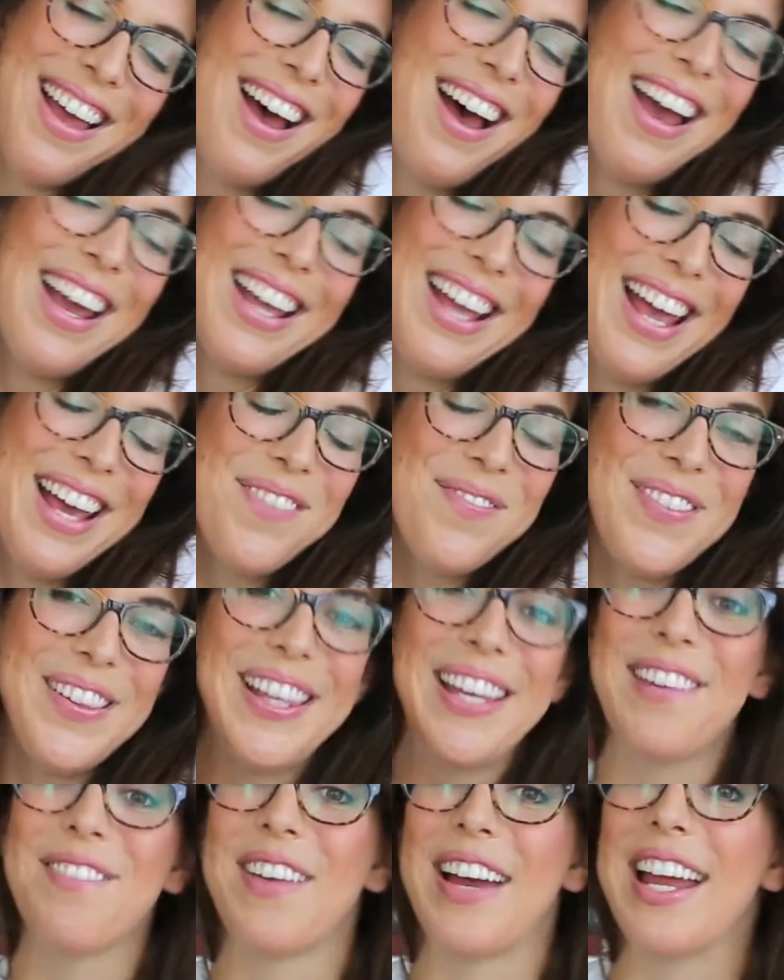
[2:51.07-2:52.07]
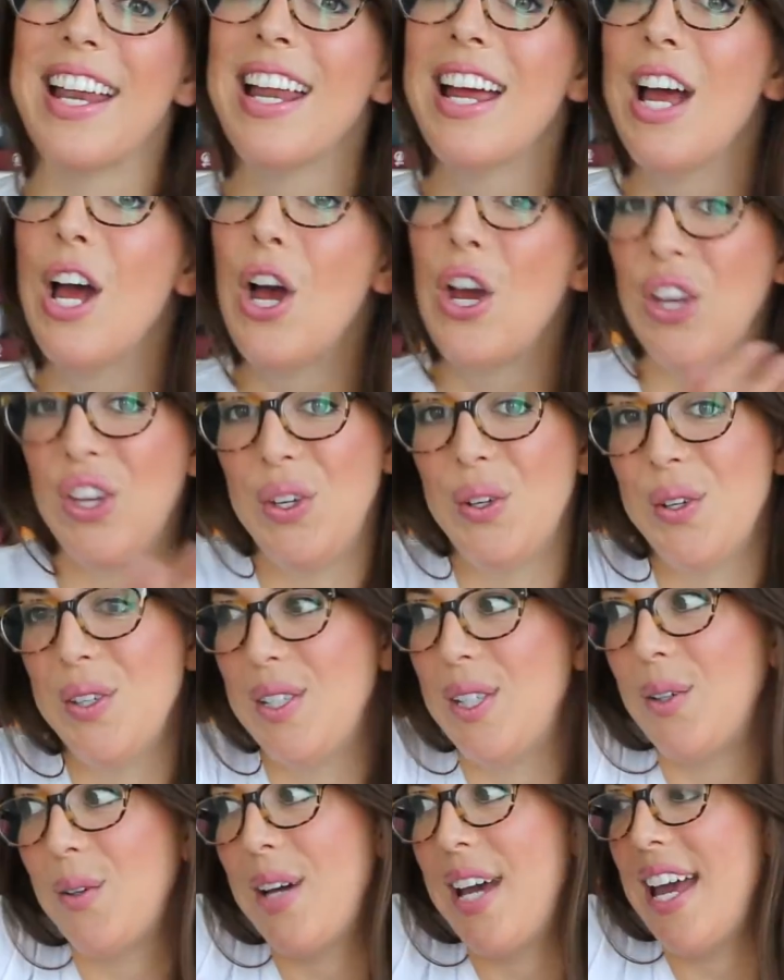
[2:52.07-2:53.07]
I can't believe it. You'll
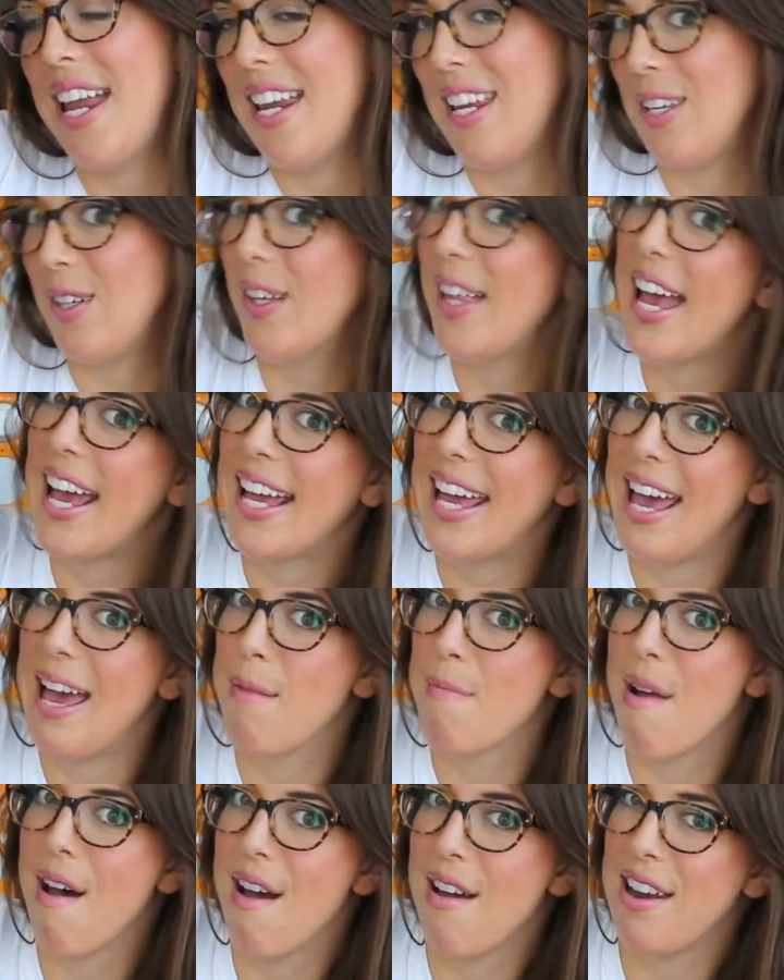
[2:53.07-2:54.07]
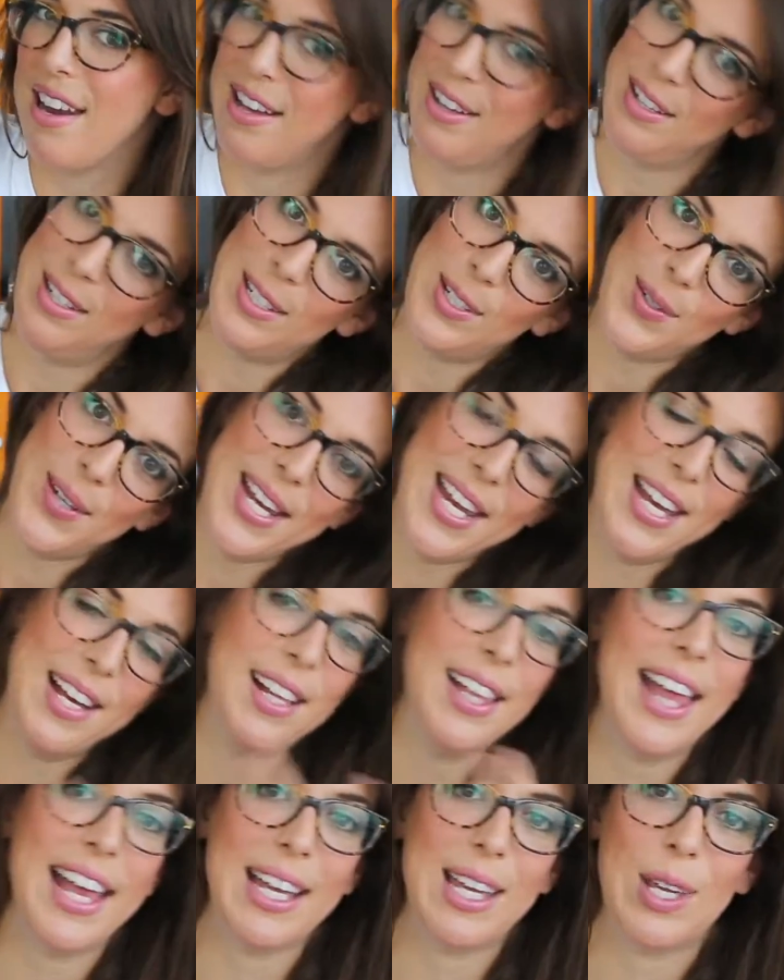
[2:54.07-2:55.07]
do it, you'll egg him on, he'll do it,
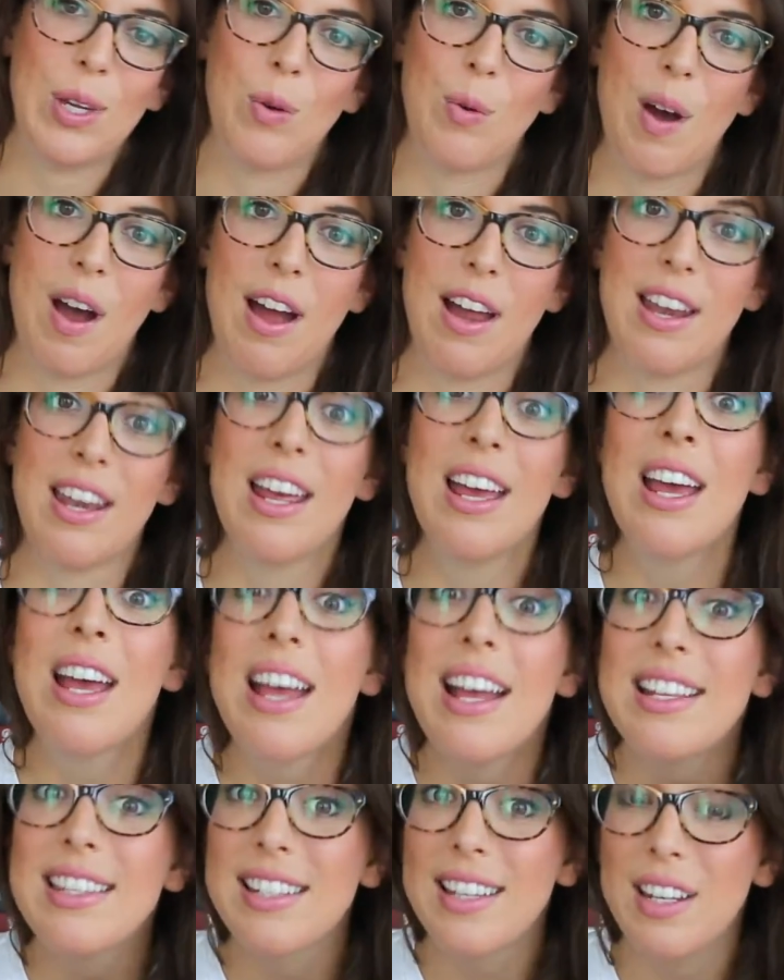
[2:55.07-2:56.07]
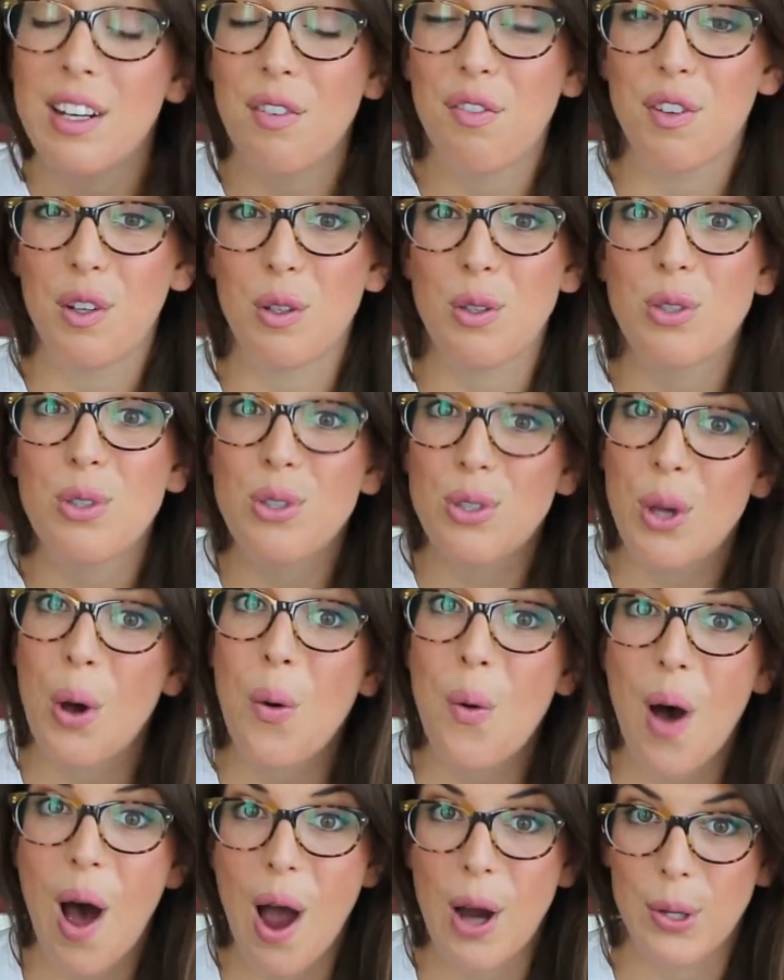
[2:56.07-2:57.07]
he'll egg you on. It's gonna feel
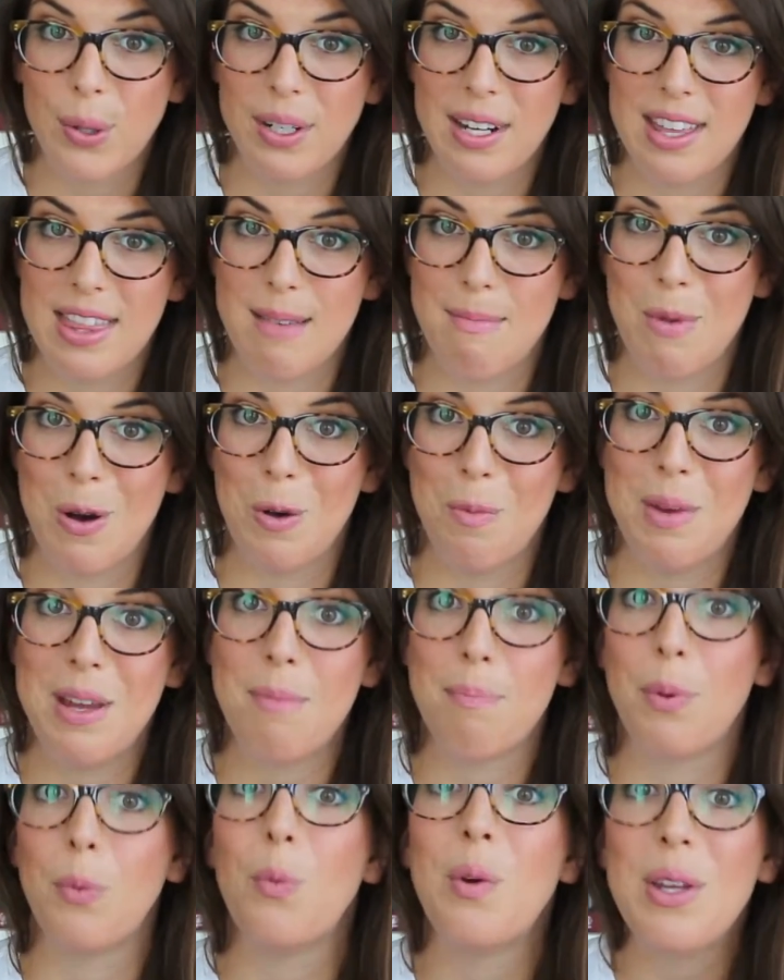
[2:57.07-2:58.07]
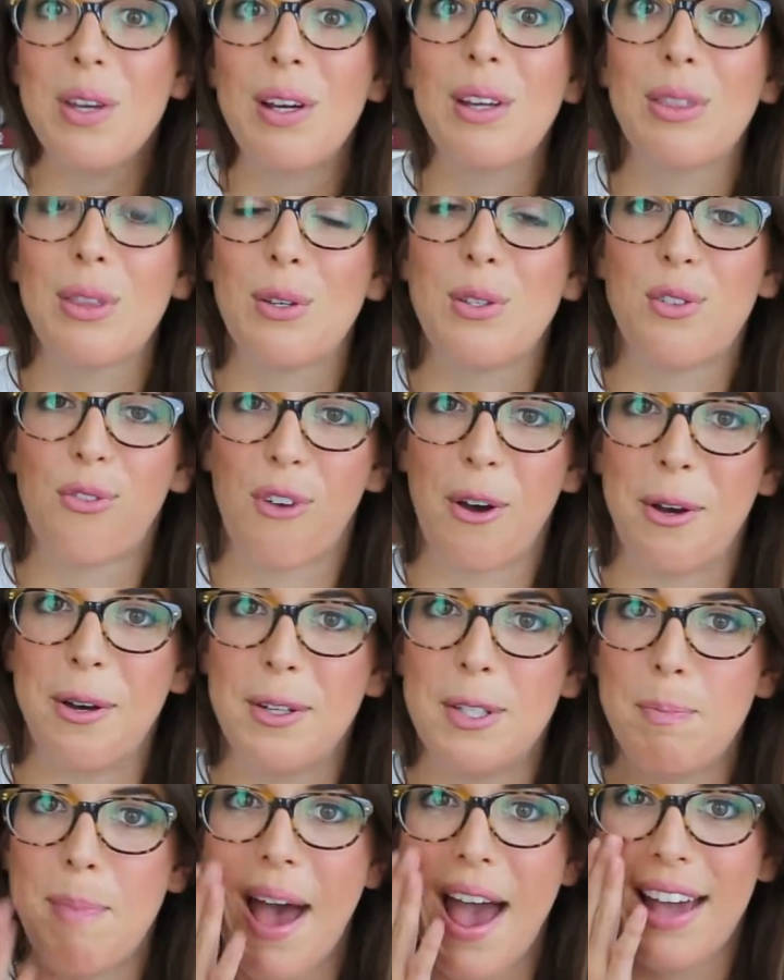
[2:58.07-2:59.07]
so awkward in the moment, but when you get those
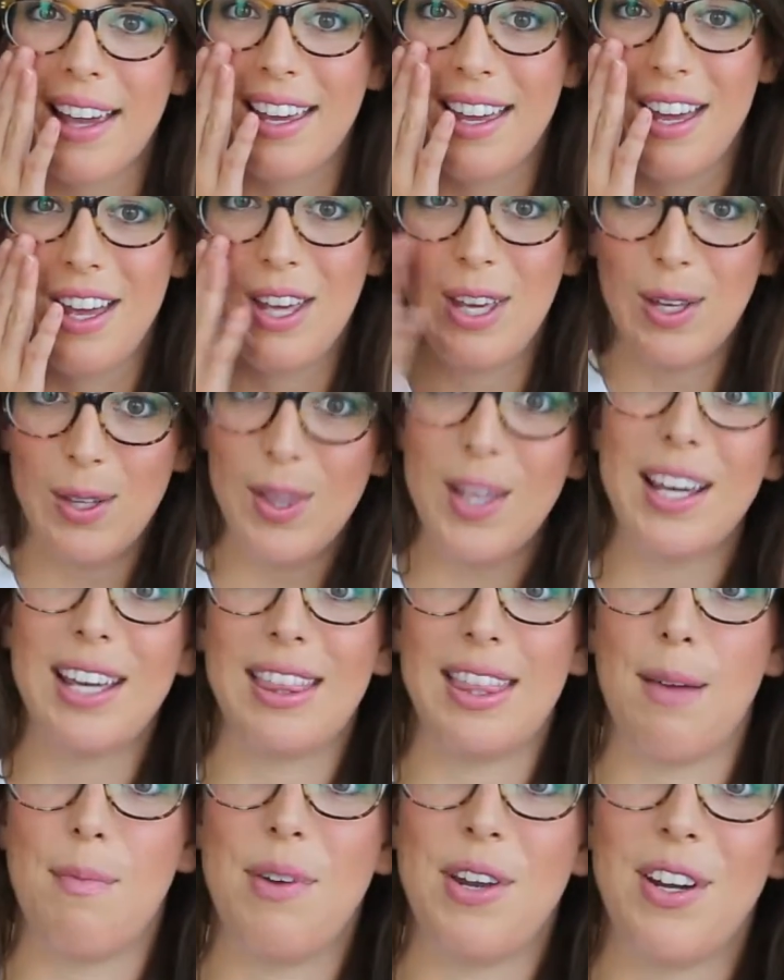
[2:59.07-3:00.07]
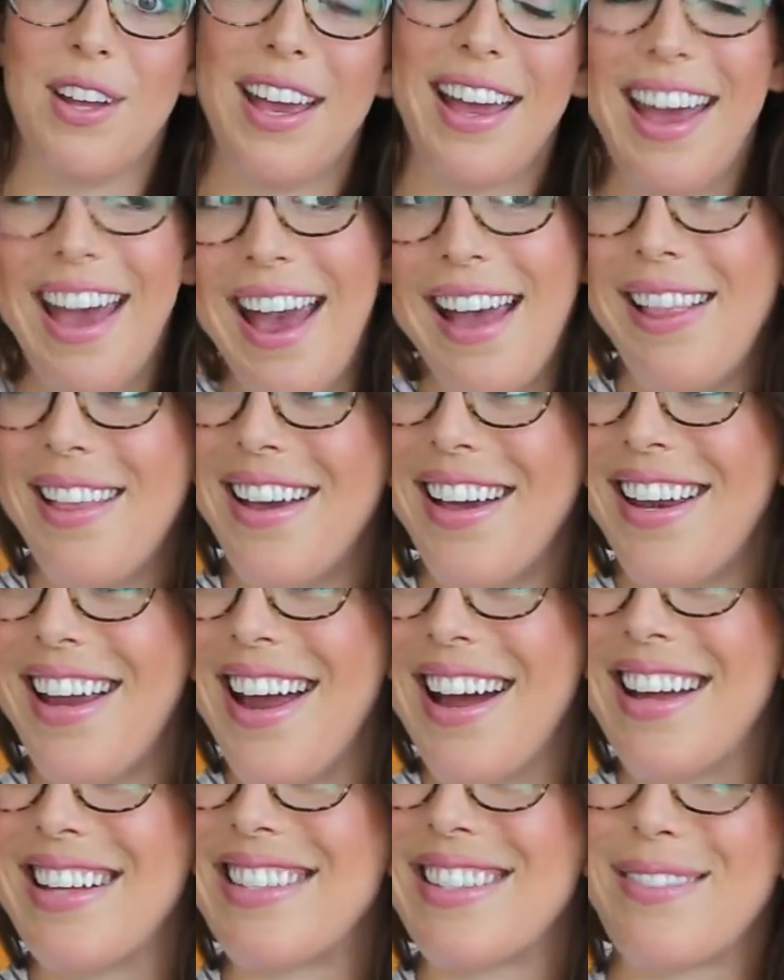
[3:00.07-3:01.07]
photos back, you look at them and you're like, hey, look
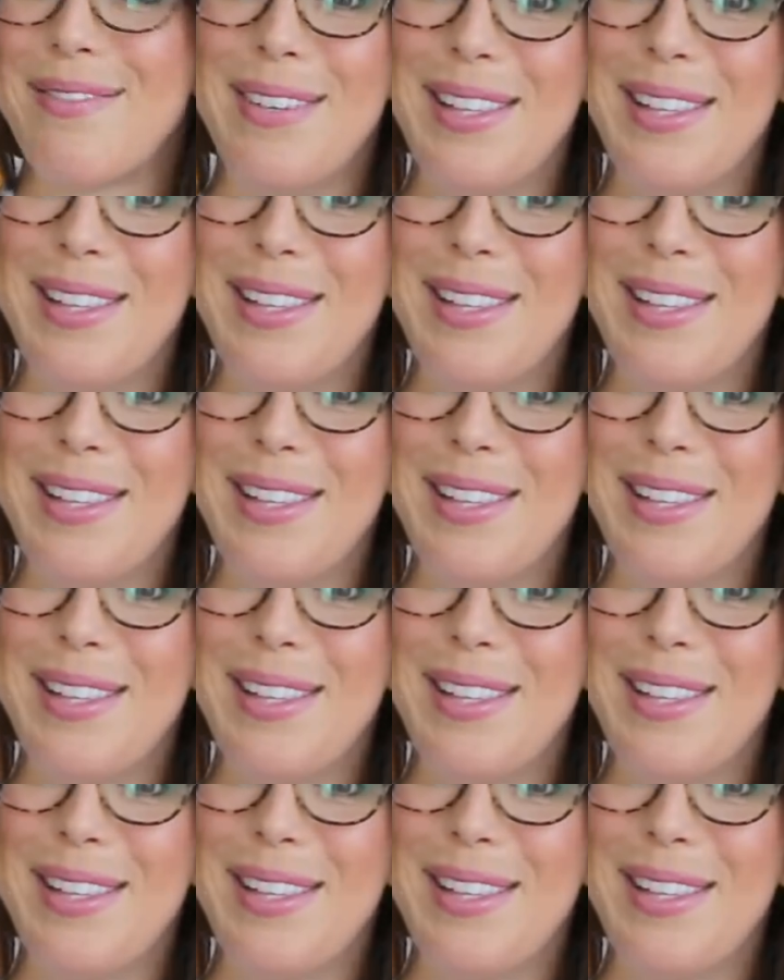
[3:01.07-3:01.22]
at us.